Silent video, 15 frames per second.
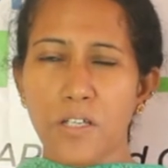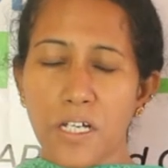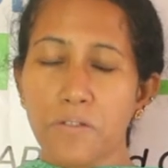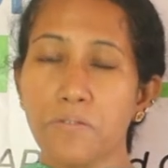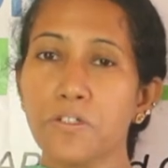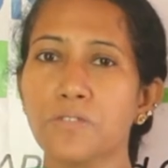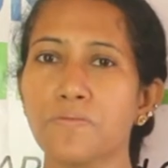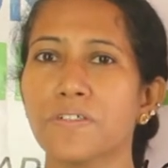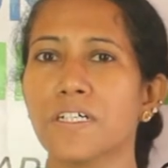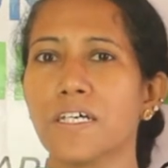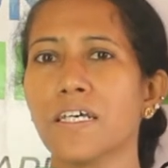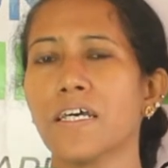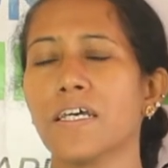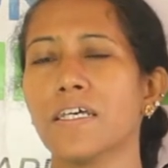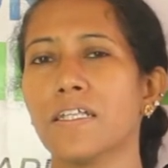I was
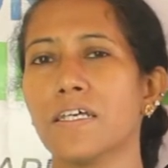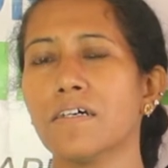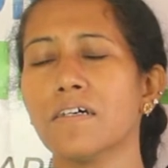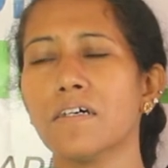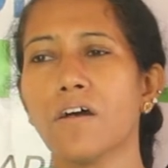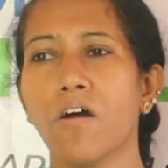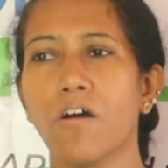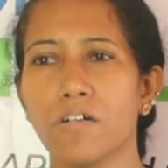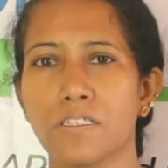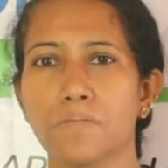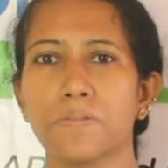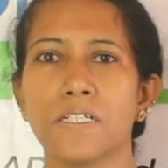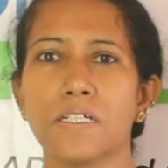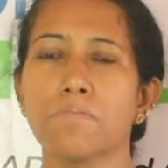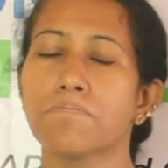working in a
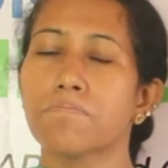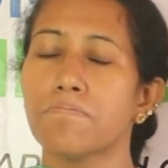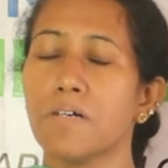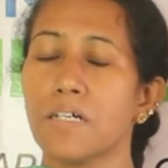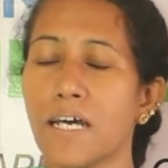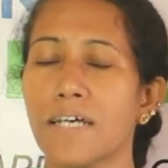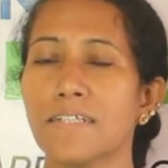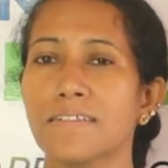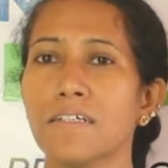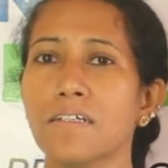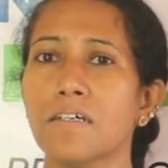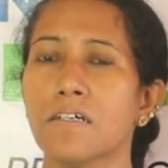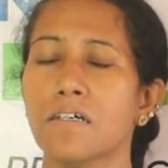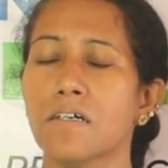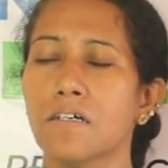hospital as a
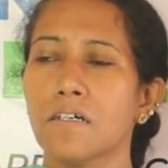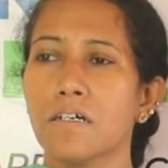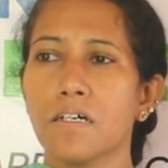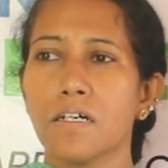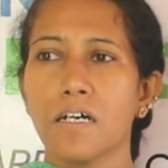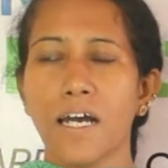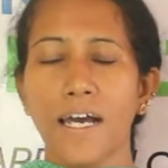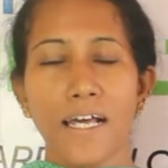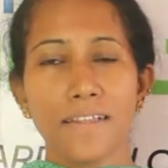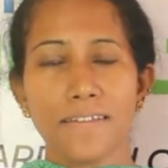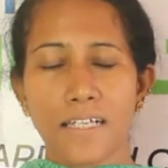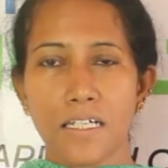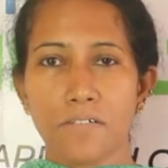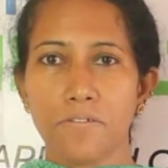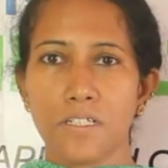
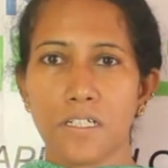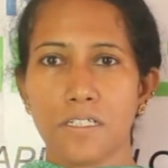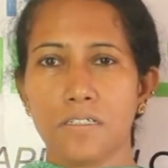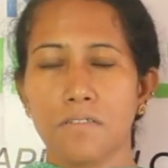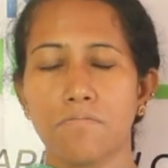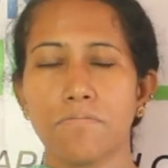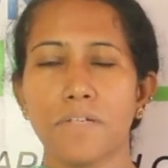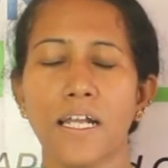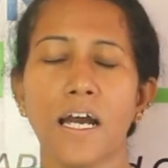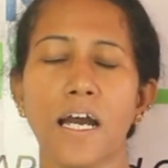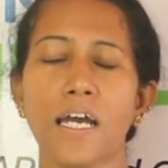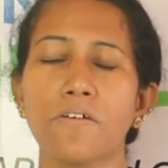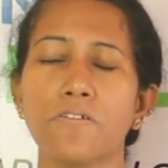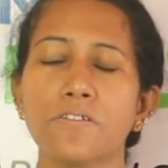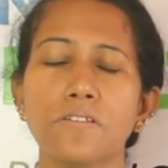healthcare worker, but
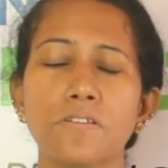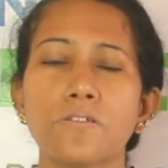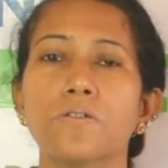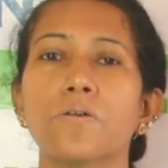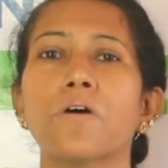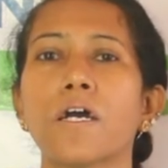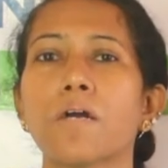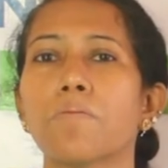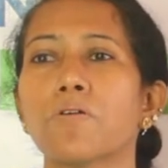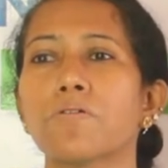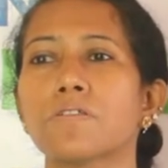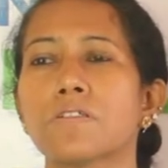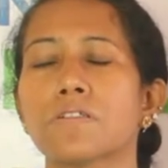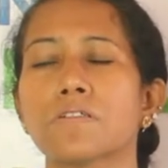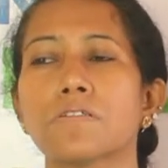I wasn't know
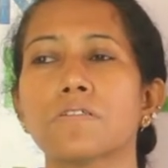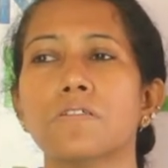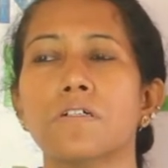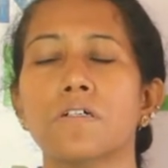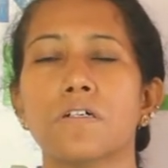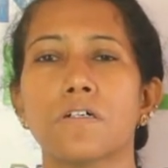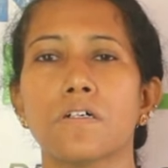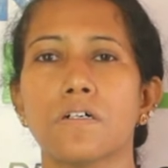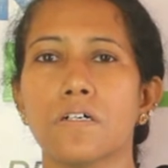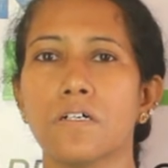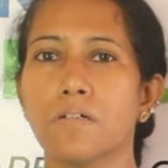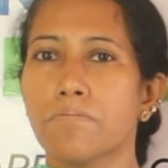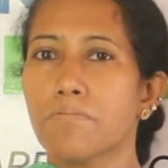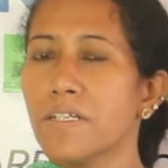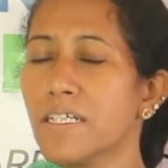about the
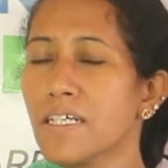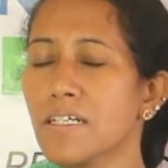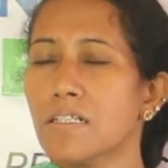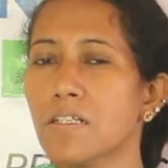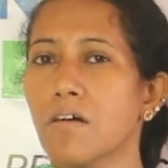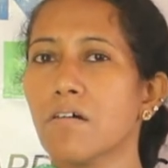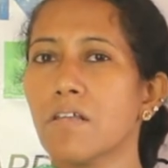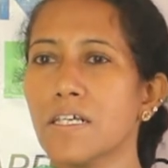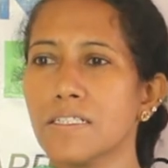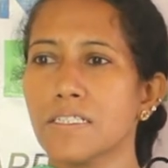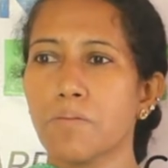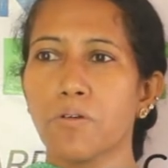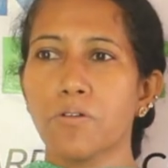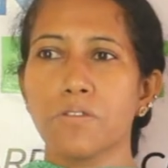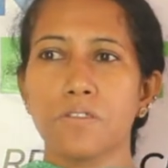medical knowledge
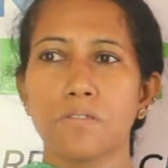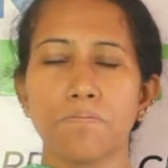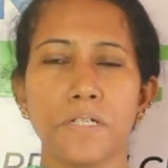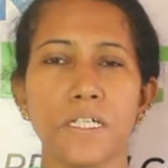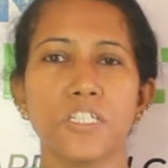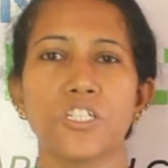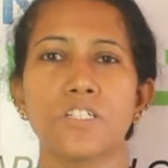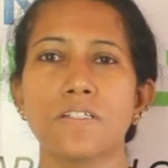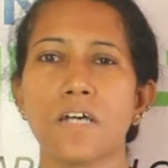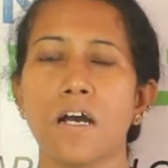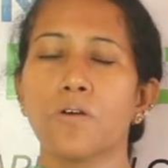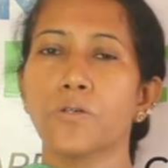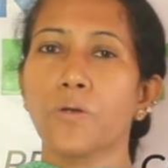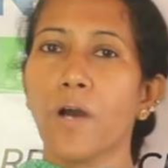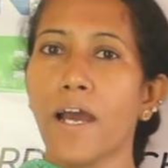about the patients,
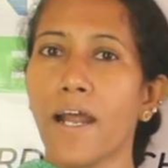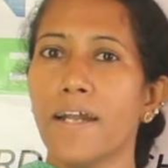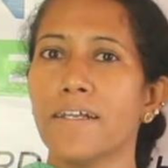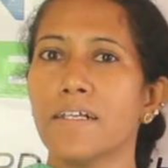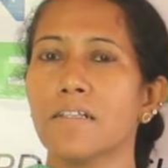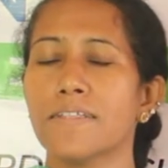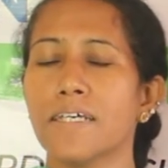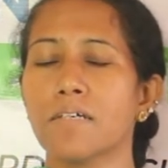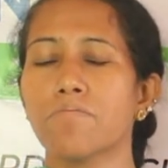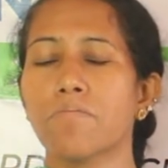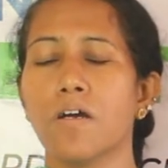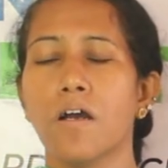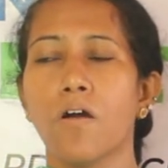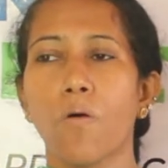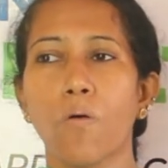how to handle them,
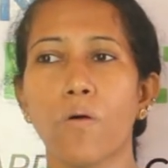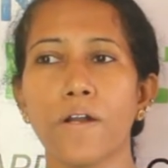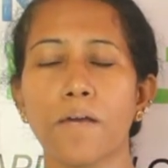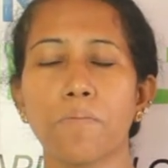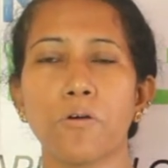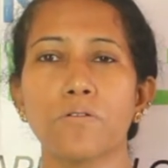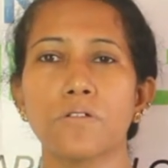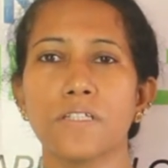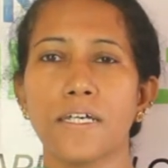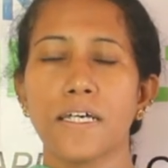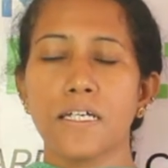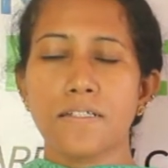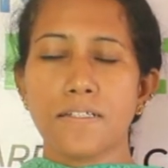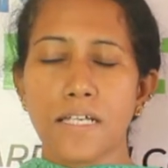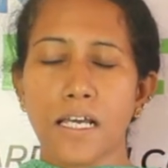what about
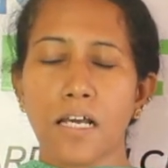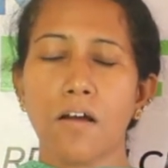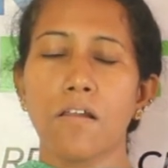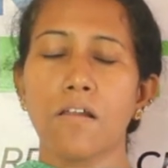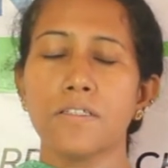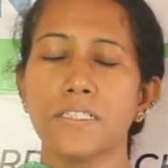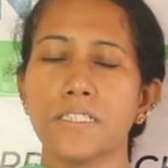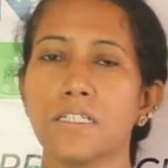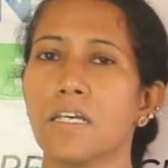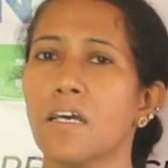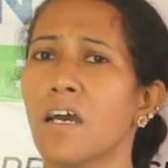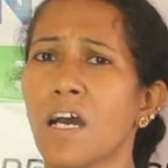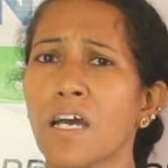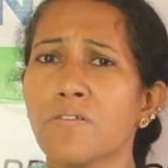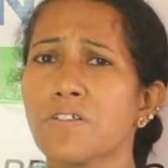their psychology.
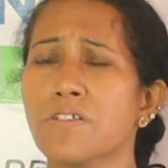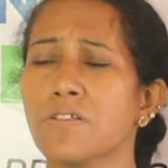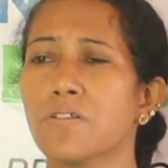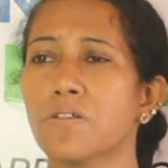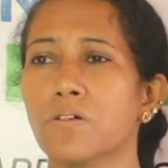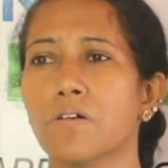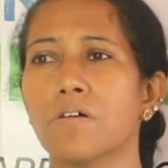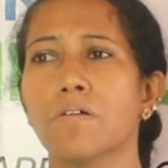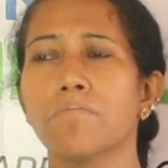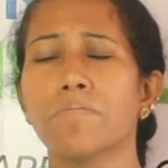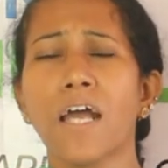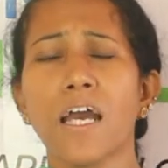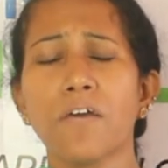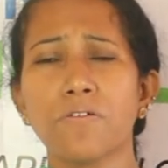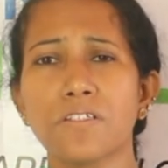I wasn't know,
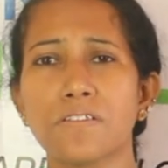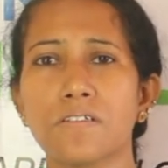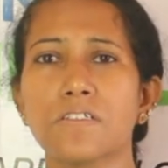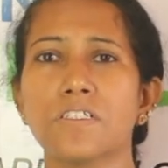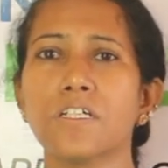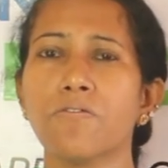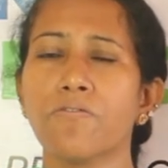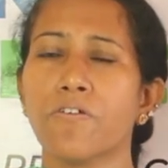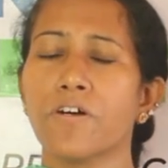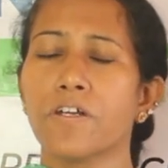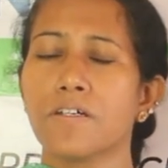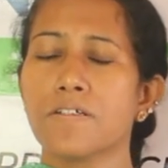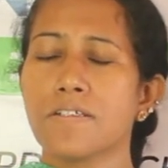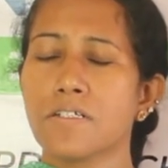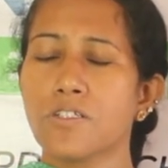but I was searching for
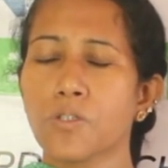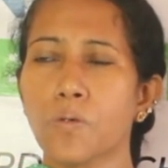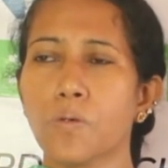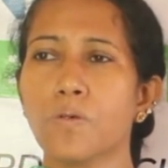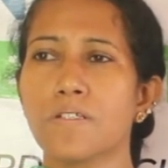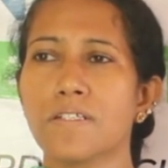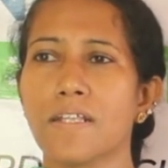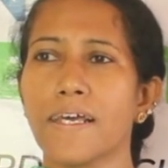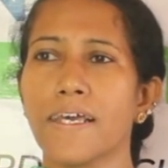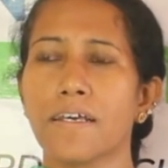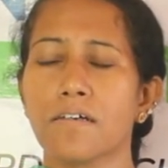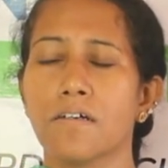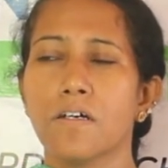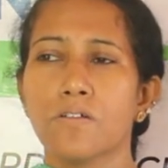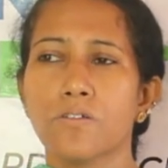a such course
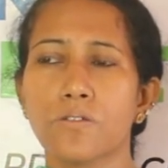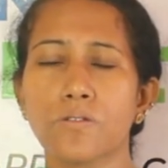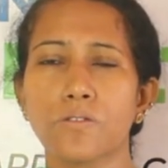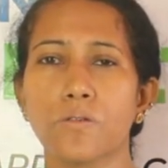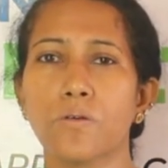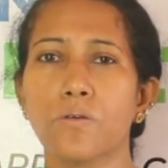like those